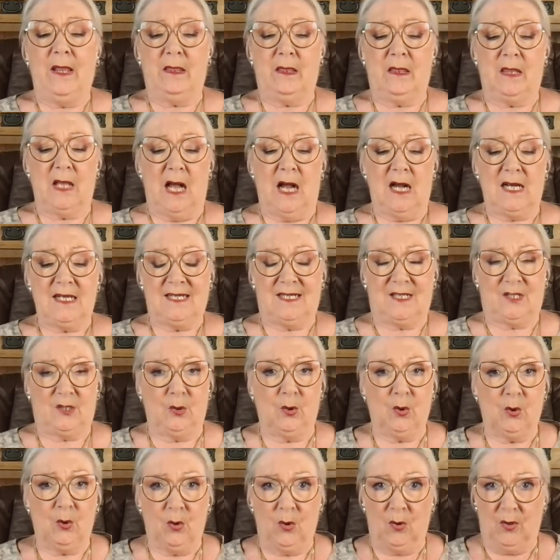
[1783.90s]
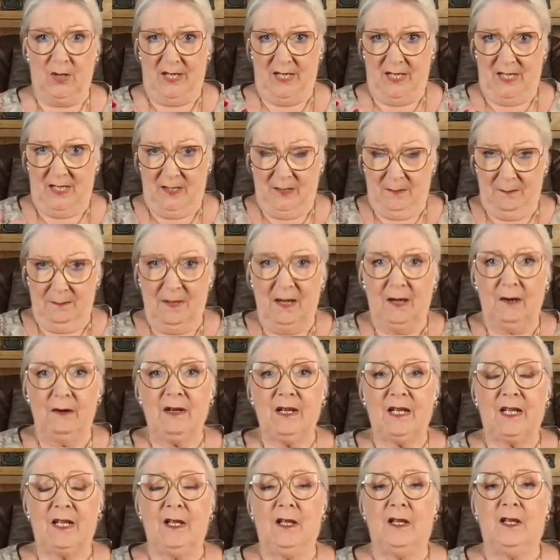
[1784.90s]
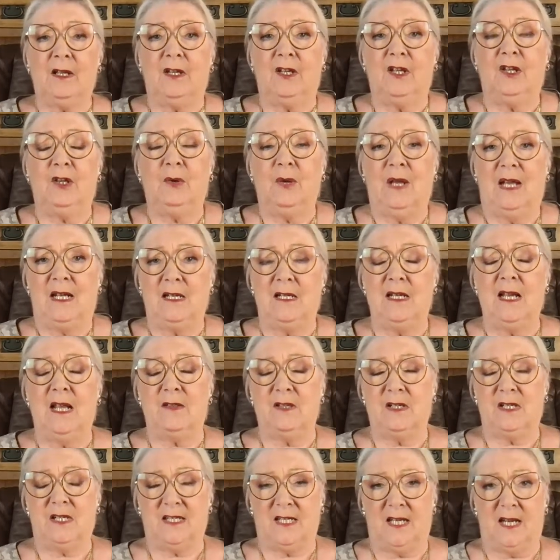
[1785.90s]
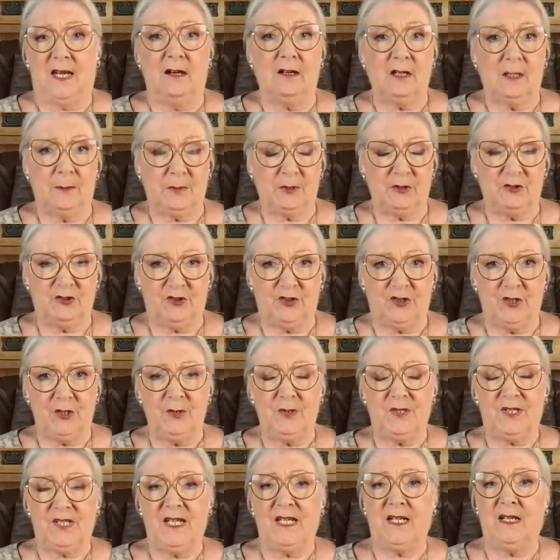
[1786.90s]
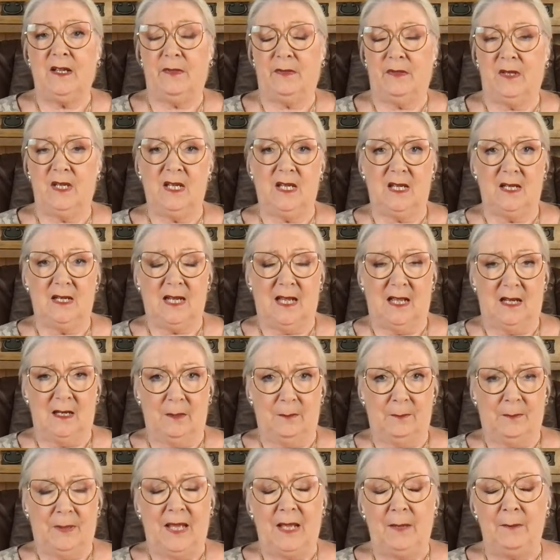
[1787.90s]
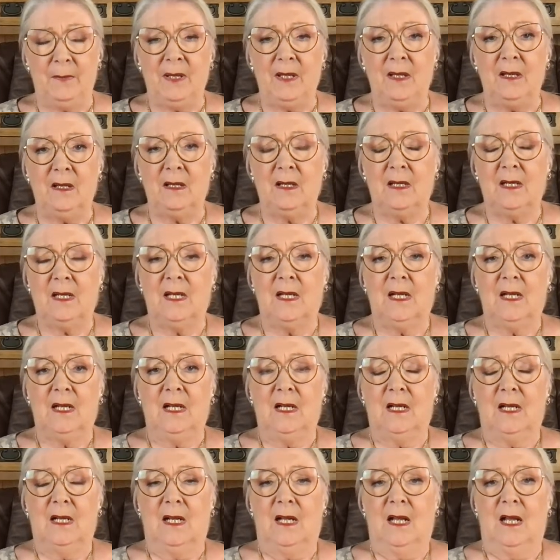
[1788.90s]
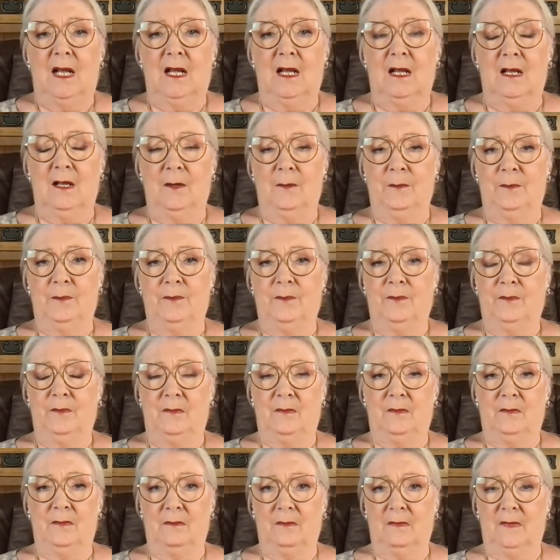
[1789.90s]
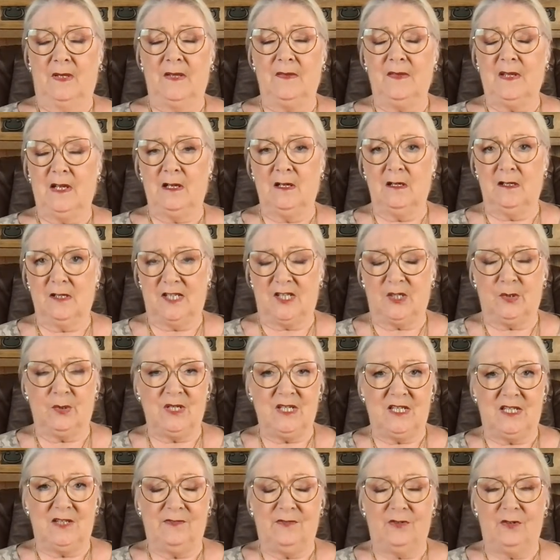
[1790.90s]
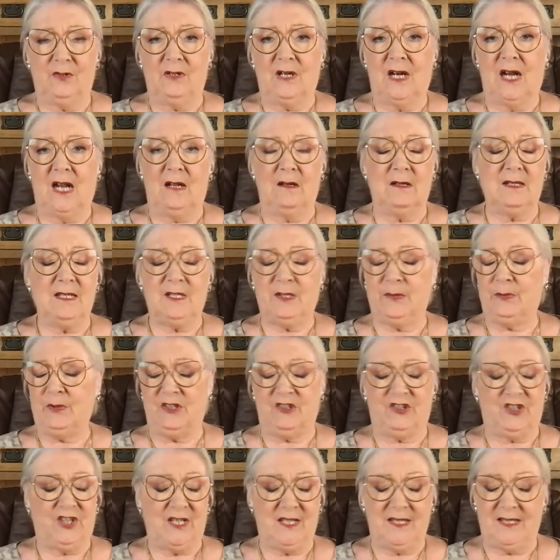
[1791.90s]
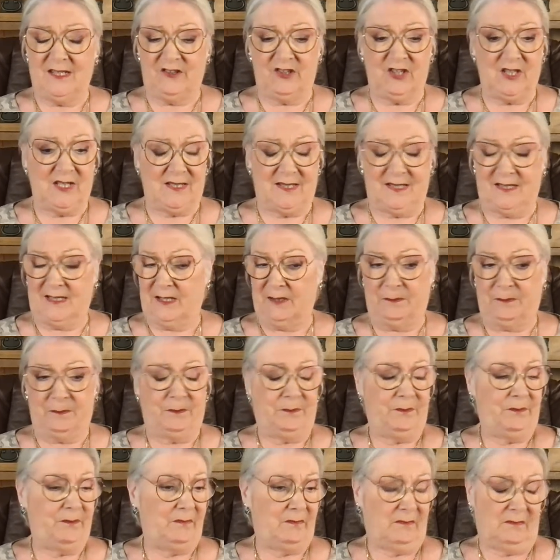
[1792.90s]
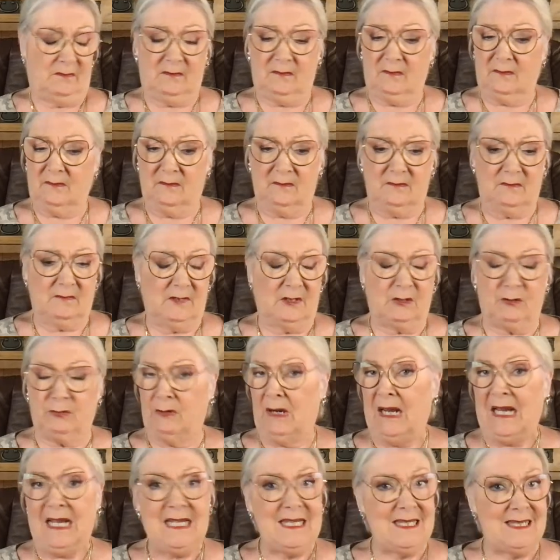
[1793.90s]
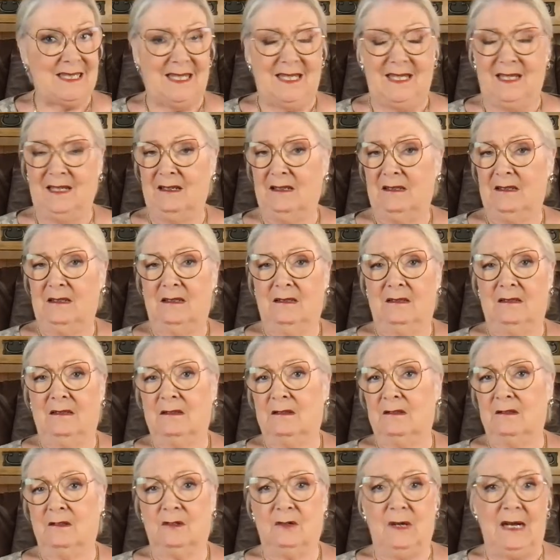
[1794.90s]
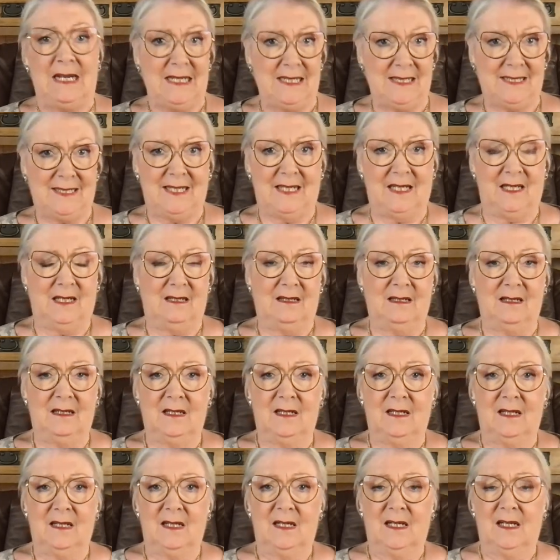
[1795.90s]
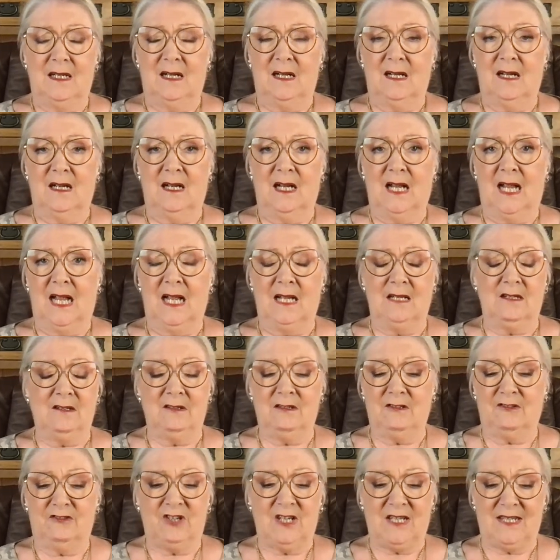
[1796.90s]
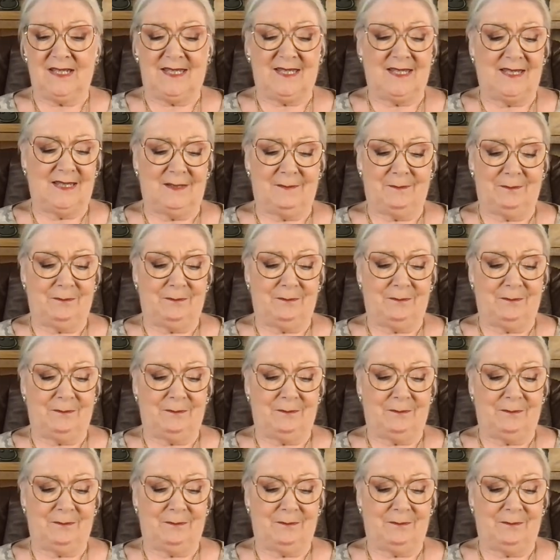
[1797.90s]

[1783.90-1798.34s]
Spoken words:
I saw in America, you had another terrible shooting, I think in Alabama, in the last 24 hours, which is just crazy. crazy and just